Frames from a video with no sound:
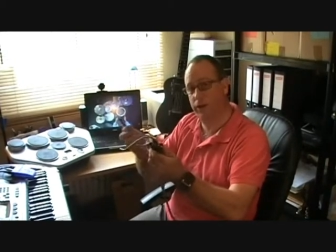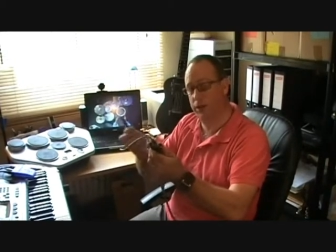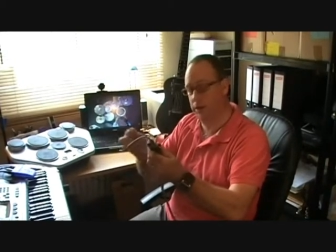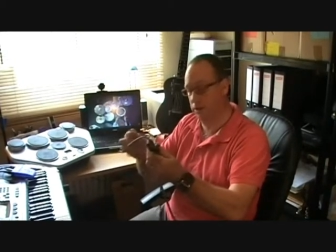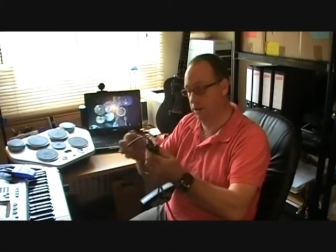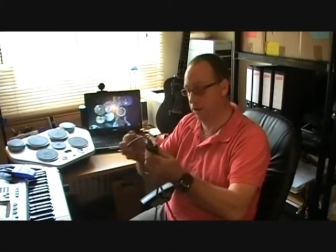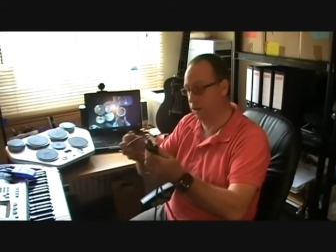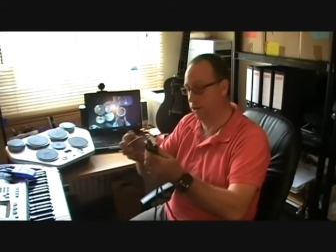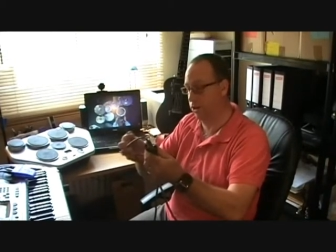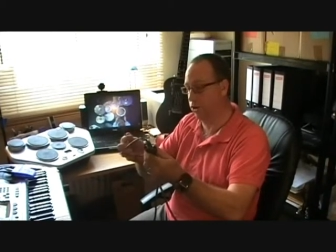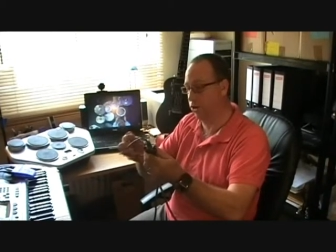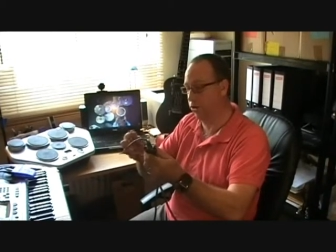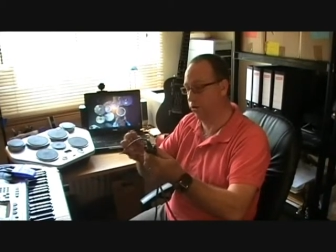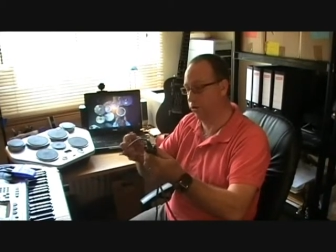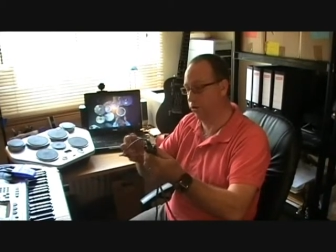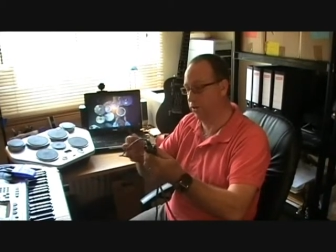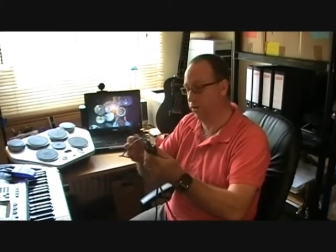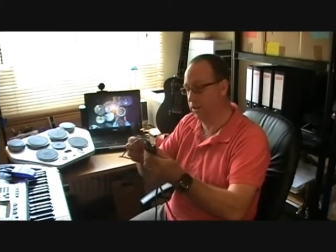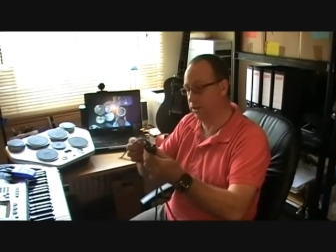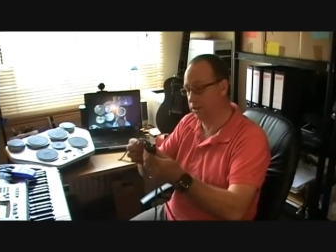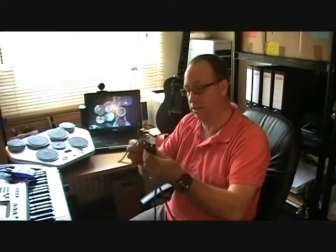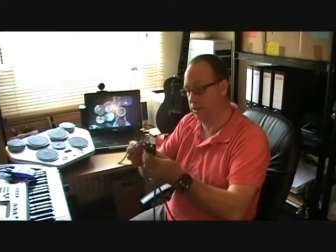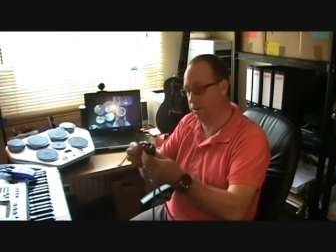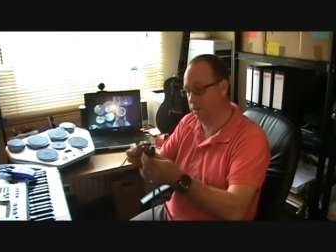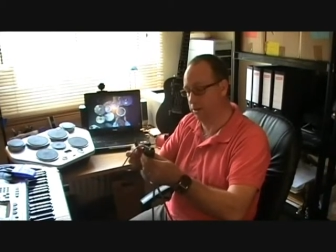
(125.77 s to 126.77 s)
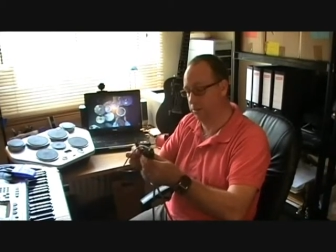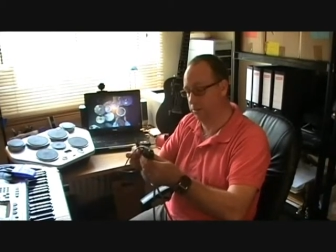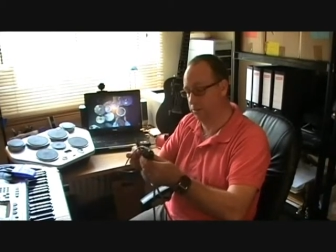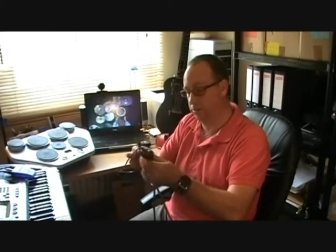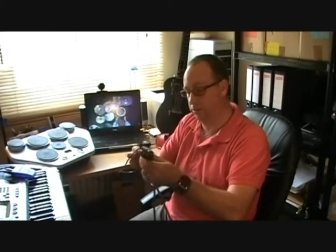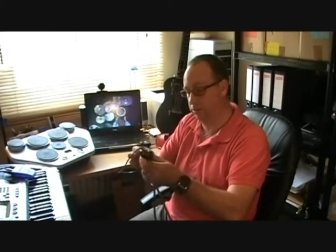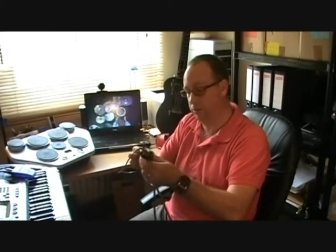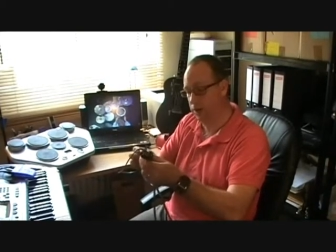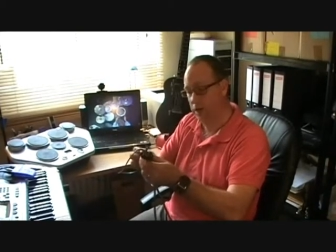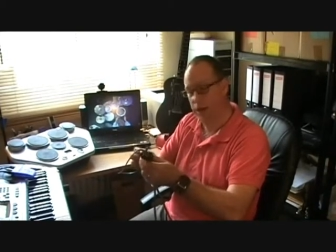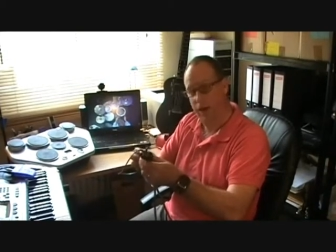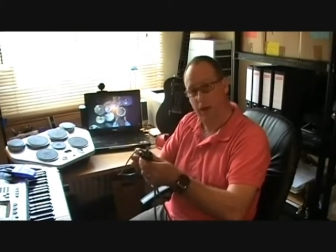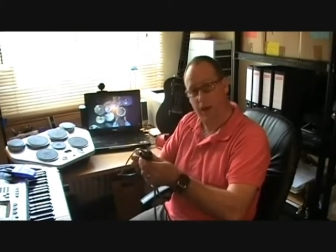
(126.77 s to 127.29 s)
a lot of these types
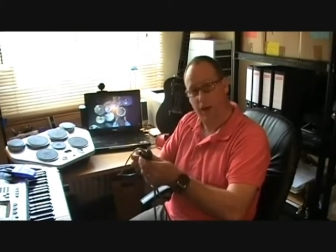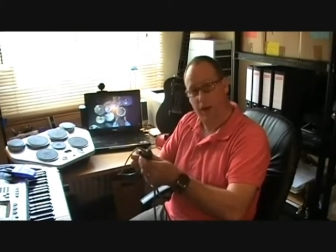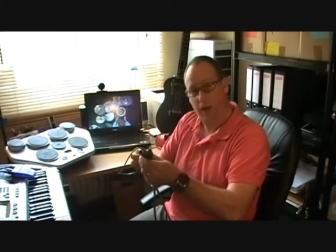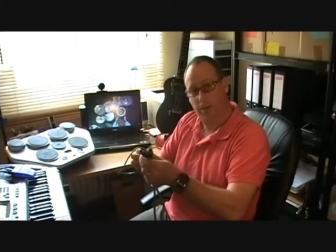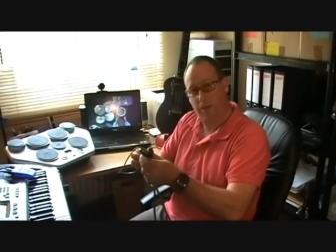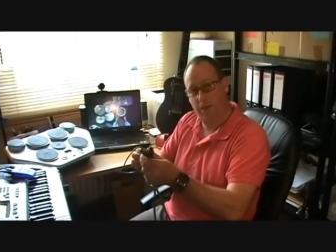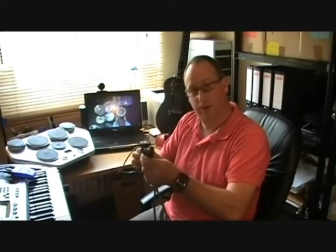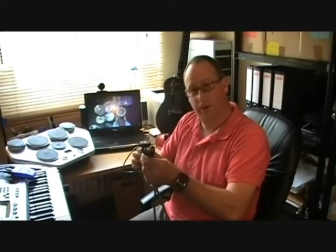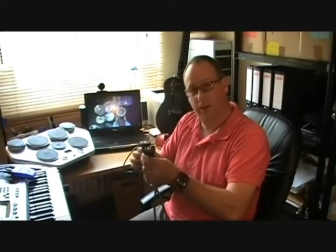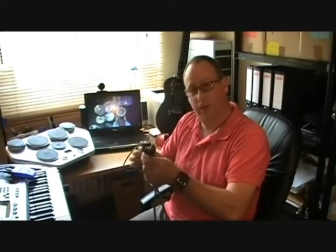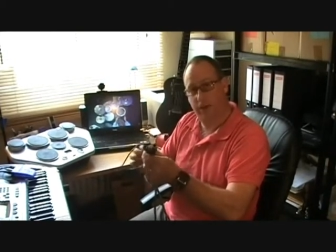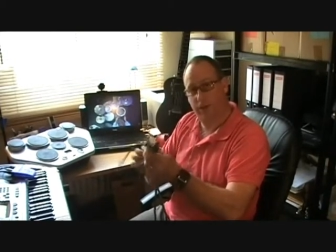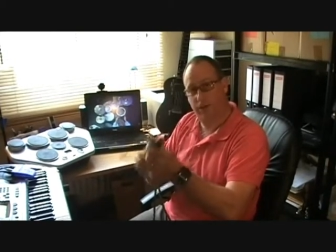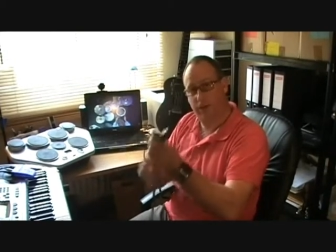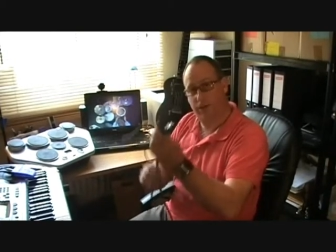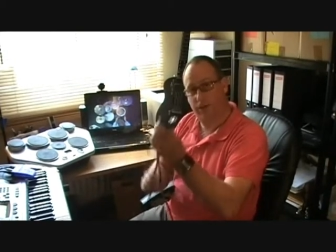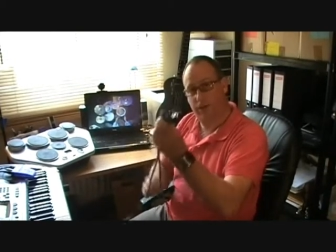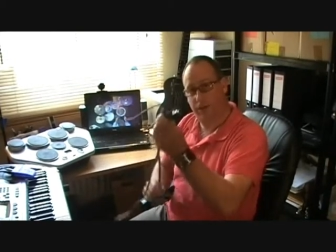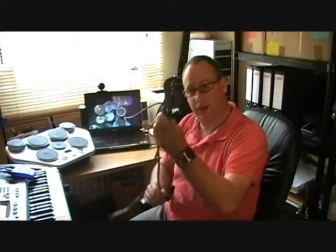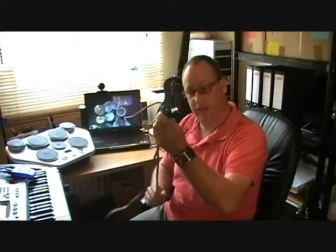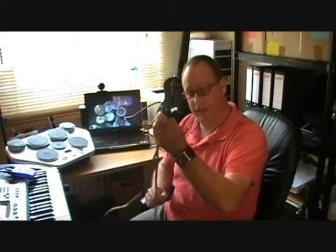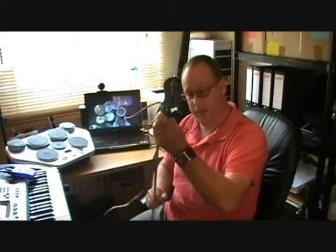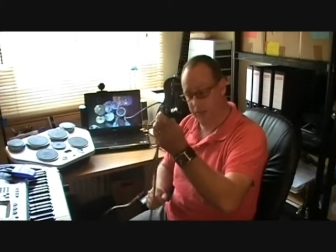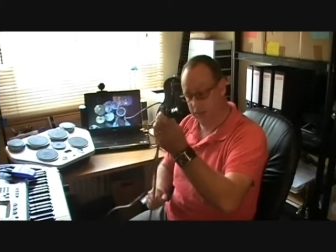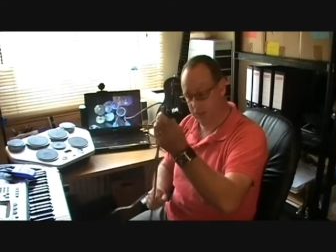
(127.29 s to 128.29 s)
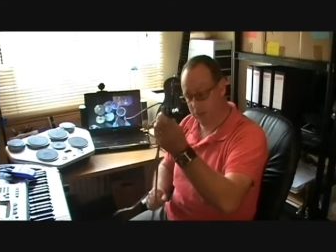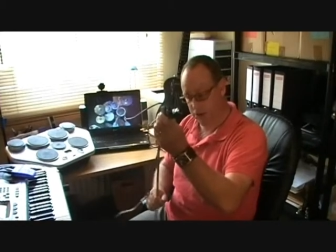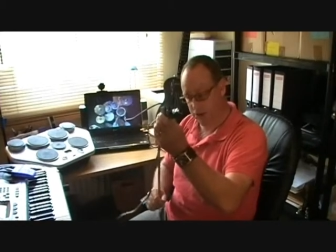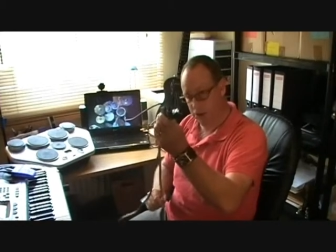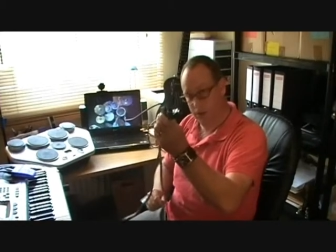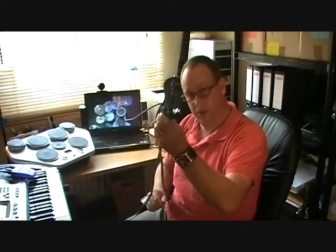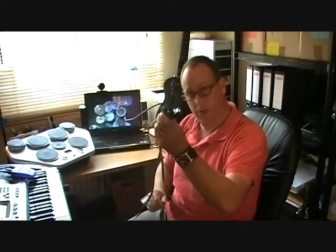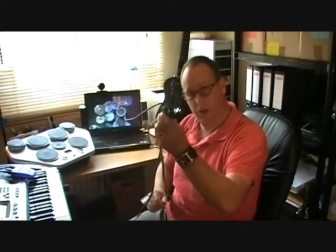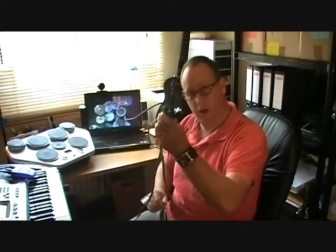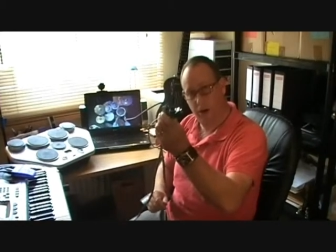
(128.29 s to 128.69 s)
of MIDI interfaces on the